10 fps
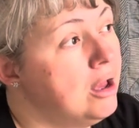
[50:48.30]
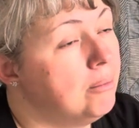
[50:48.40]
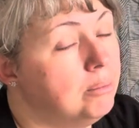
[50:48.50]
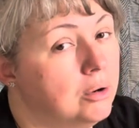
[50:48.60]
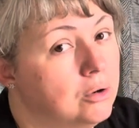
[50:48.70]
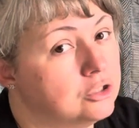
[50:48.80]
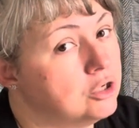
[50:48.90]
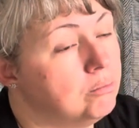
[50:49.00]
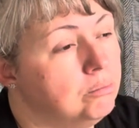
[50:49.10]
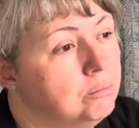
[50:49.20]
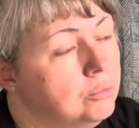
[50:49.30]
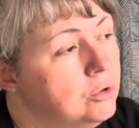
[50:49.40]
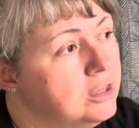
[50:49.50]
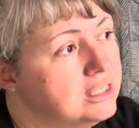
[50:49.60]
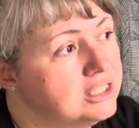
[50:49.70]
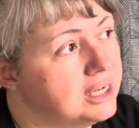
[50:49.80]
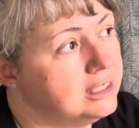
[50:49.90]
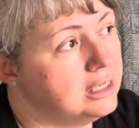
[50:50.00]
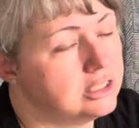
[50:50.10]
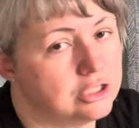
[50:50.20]
bought more than 10
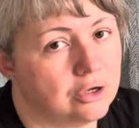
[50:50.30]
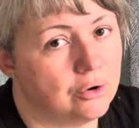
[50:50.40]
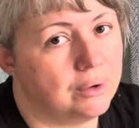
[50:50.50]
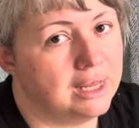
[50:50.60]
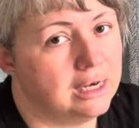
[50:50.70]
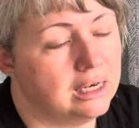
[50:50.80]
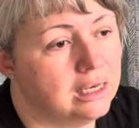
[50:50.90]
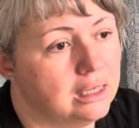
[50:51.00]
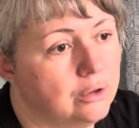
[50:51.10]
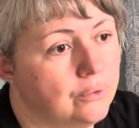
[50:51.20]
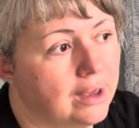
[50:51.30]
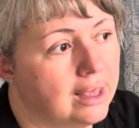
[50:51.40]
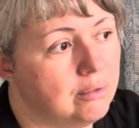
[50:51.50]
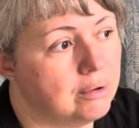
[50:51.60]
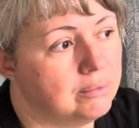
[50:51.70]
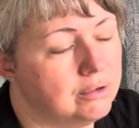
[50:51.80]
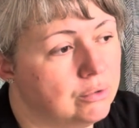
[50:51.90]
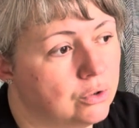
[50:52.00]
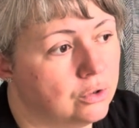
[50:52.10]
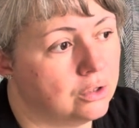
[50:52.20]
years ago in the UK when we
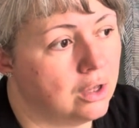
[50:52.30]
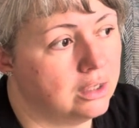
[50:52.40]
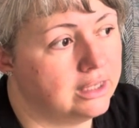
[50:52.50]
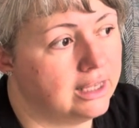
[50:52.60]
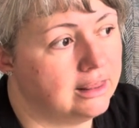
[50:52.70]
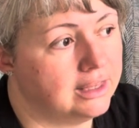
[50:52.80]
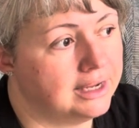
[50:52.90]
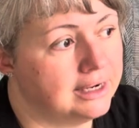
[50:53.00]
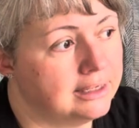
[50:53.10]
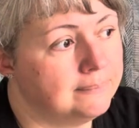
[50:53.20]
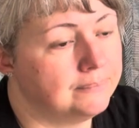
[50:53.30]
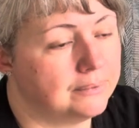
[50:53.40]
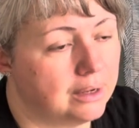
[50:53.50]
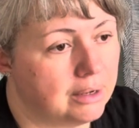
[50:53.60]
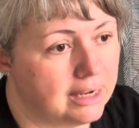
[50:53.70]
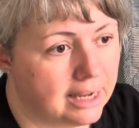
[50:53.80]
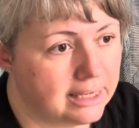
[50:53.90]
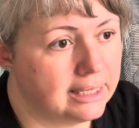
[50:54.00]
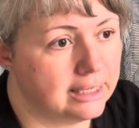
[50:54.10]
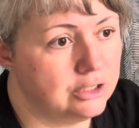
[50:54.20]
were on holiday there, and I
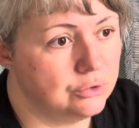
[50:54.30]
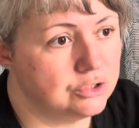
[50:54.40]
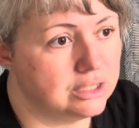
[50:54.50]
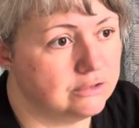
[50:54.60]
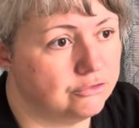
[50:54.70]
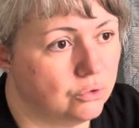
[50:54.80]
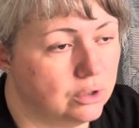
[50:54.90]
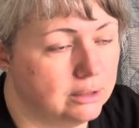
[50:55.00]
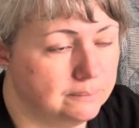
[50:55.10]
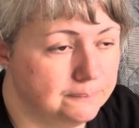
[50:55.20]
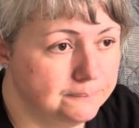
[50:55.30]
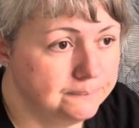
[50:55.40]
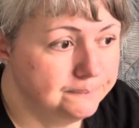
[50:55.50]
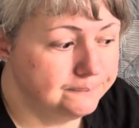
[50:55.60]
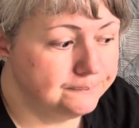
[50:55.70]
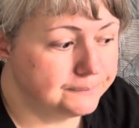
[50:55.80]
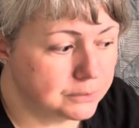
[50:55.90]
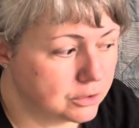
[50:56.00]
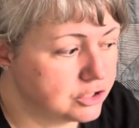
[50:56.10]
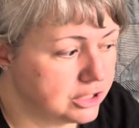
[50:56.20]
can use it for
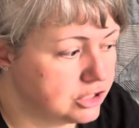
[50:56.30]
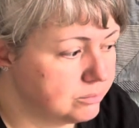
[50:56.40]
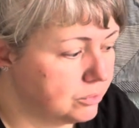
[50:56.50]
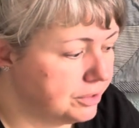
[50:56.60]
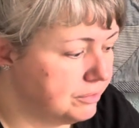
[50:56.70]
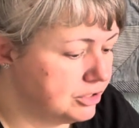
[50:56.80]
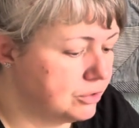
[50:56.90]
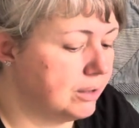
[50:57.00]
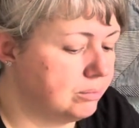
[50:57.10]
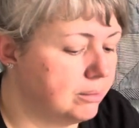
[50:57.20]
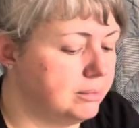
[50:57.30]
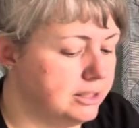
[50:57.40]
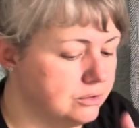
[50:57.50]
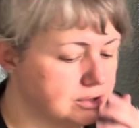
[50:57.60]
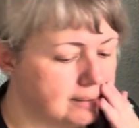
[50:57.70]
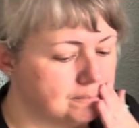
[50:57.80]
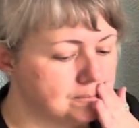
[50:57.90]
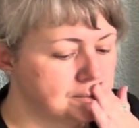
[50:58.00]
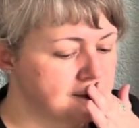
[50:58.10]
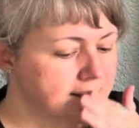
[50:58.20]
cross stitch embroidery, so I'll probably use that.
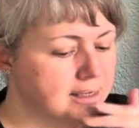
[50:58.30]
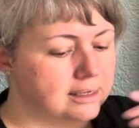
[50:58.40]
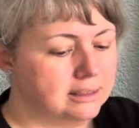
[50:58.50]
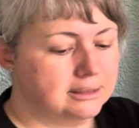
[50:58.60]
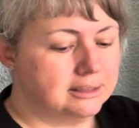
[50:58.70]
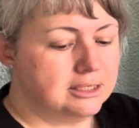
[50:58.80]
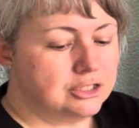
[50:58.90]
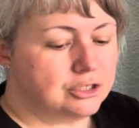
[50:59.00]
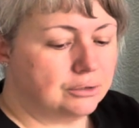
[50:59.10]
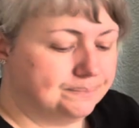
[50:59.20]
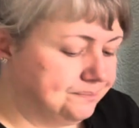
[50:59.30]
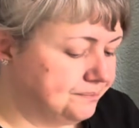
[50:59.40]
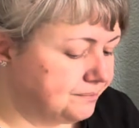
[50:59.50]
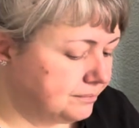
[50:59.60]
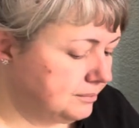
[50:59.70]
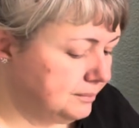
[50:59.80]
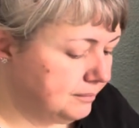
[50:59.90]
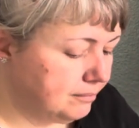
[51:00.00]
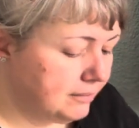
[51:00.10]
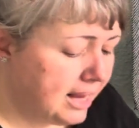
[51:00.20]
So
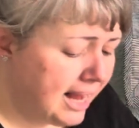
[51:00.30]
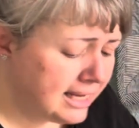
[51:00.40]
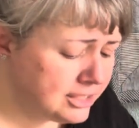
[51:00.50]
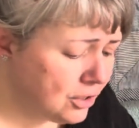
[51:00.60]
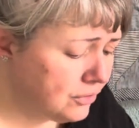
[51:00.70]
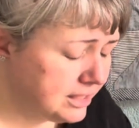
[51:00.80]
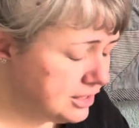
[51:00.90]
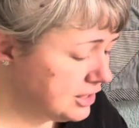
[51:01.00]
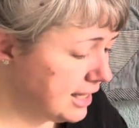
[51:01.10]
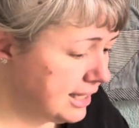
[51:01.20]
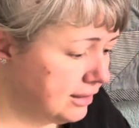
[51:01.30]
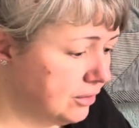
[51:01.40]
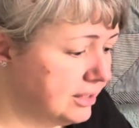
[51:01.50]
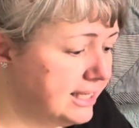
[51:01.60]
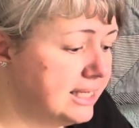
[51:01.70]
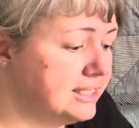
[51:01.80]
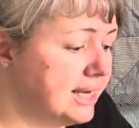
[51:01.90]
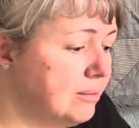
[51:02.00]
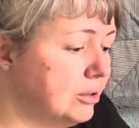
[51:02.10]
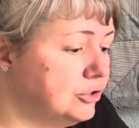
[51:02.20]
I saw this and I thought, yes,
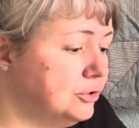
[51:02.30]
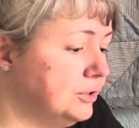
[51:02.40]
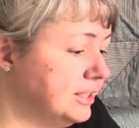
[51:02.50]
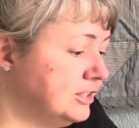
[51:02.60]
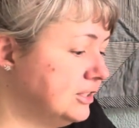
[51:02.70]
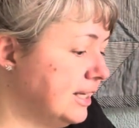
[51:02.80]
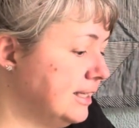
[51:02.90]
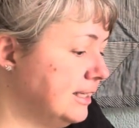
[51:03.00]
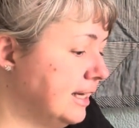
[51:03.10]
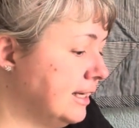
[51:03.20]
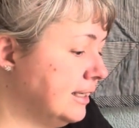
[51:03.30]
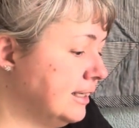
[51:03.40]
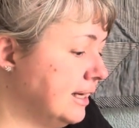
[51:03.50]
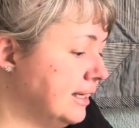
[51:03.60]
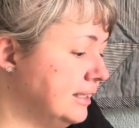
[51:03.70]
I want to do this, and I